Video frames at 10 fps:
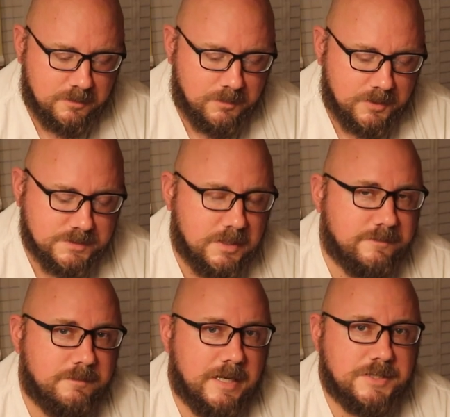Our birds
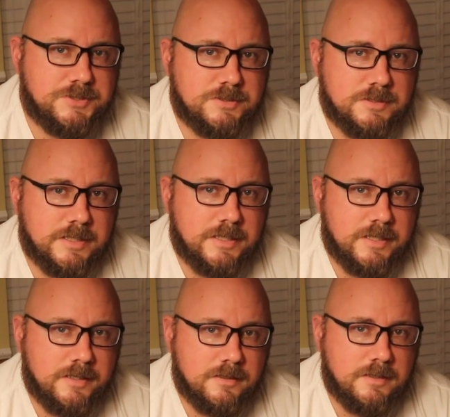love the mash.
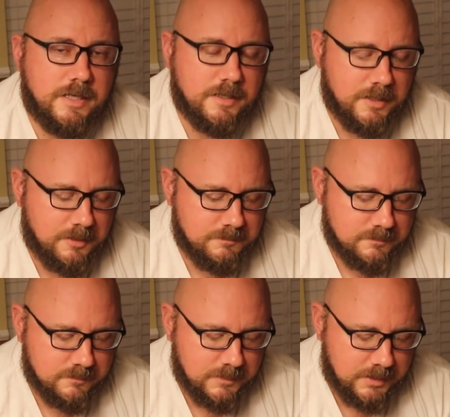They eat it up
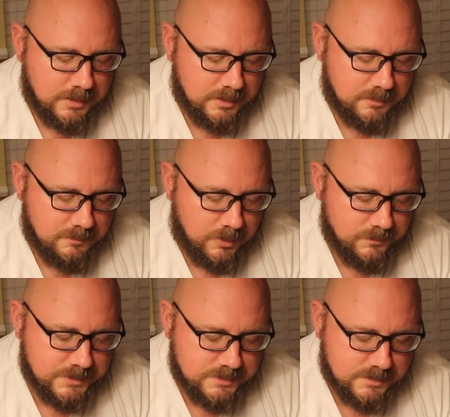
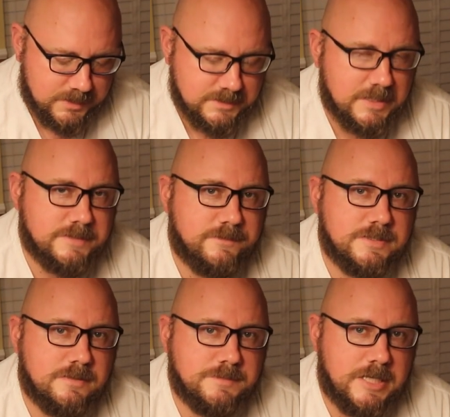almost
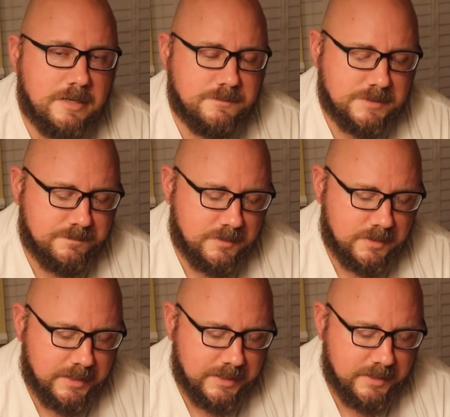excessively sometimes,
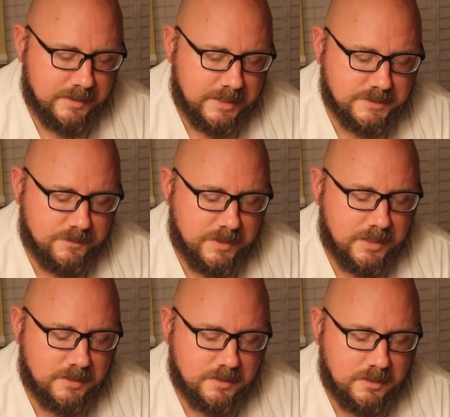but again, that's
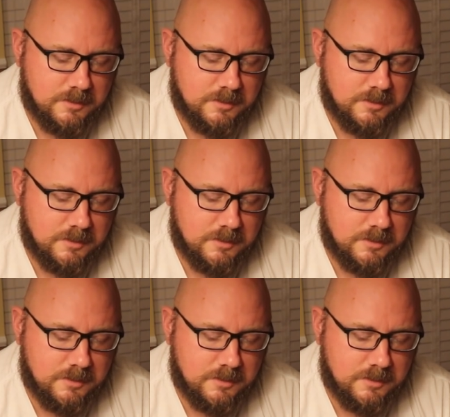okay.